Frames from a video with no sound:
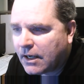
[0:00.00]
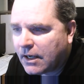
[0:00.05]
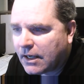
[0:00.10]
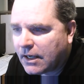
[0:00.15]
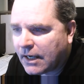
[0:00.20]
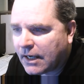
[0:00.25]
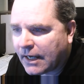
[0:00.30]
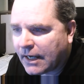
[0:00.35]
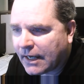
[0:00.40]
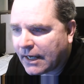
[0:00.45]

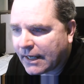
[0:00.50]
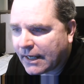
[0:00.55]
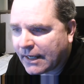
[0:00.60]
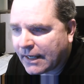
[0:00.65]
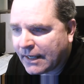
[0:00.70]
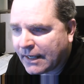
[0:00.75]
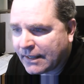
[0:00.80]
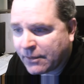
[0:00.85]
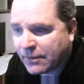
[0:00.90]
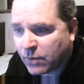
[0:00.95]
Uh,
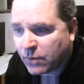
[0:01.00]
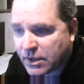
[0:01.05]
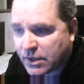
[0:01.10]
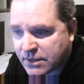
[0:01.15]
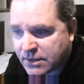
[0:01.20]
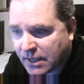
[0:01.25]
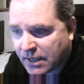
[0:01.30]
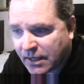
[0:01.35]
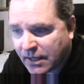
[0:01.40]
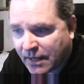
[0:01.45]
and it was
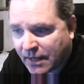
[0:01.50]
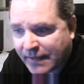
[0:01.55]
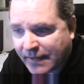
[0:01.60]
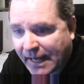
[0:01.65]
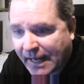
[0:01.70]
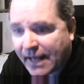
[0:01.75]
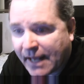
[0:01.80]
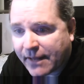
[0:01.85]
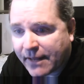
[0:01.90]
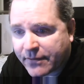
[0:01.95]
done on
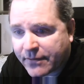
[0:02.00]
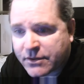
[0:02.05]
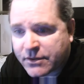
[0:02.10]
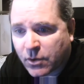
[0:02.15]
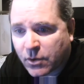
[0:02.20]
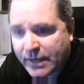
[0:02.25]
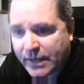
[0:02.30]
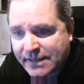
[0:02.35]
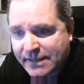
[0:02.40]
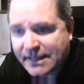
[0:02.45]
the 8th,
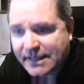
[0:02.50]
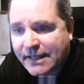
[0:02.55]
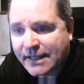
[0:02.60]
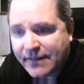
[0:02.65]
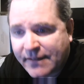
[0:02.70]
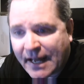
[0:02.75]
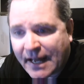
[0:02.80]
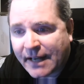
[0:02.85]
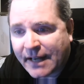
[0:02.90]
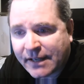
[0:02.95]
so he did
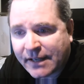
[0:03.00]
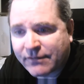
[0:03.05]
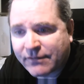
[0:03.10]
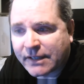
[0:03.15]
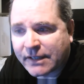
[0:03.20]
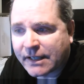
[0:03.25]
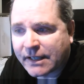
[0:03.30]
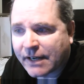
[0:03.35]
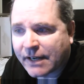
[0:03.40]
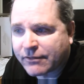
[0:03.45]
it that
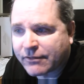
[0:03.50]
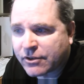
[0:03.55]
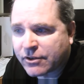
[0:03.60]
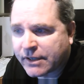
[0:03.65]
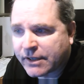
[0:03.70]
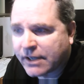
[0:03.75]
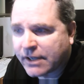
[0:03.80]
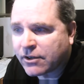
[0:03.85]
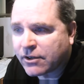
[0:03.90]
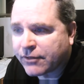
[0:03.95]
evening after
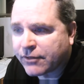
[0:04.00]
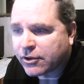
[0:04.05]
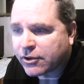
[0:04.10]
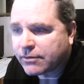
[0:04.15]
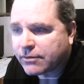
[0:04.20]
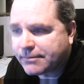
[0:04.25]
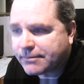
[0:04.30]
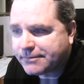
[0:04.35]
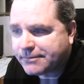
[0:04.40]
the interview.